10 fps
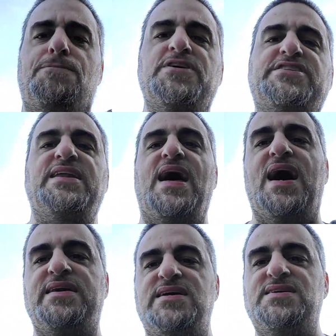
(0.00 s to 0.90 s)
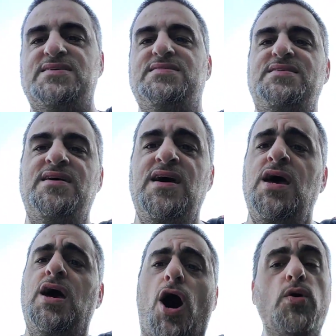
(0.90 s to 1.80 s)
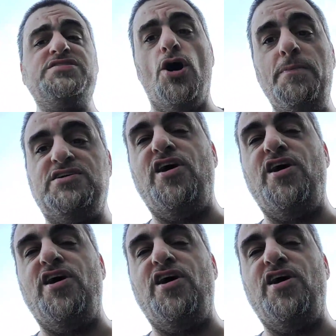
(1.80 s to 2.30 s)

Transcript: appreciate the ideas. Oh, it's going to be